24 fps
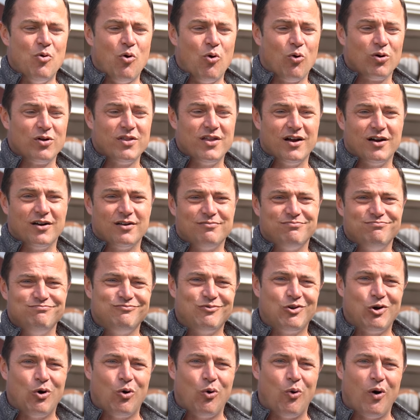or they're
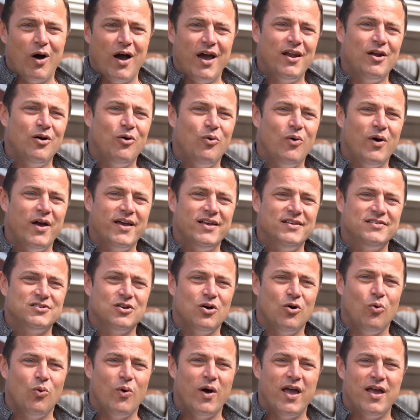quite a ways
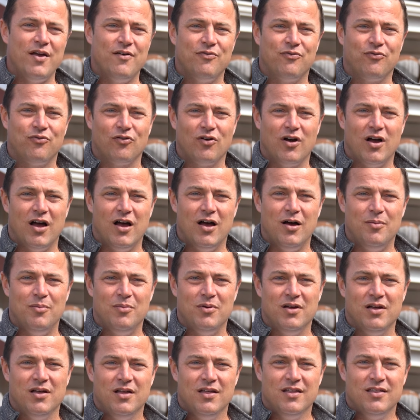away from
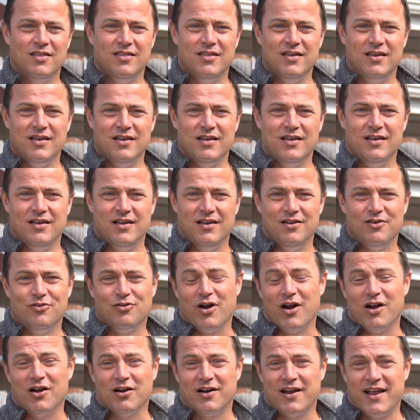the
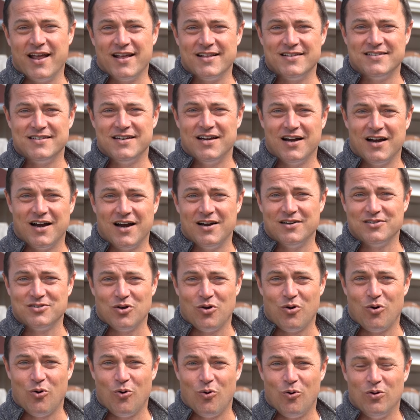greater Kansas City area as a
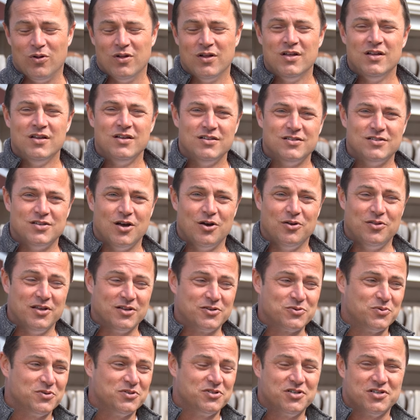whole. So
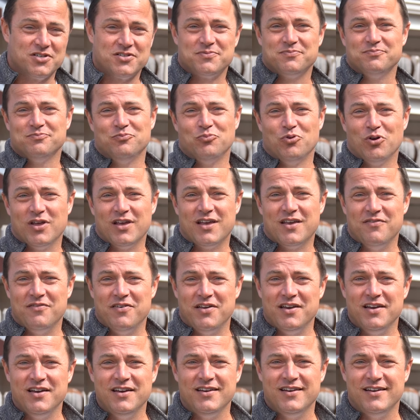this one's just really
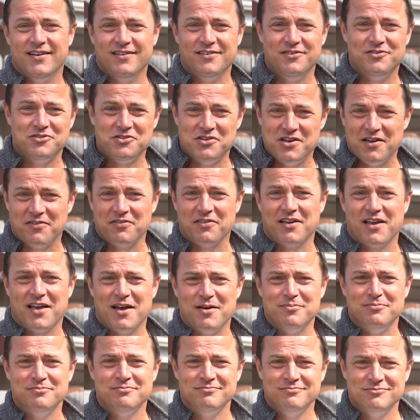convenient and you should definitely
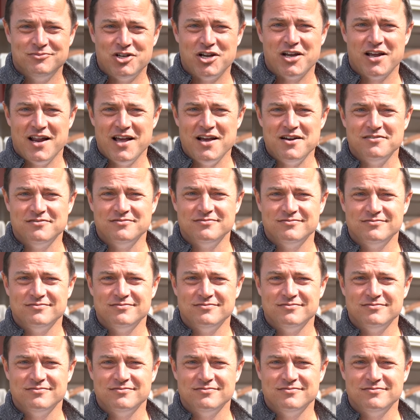come check it out.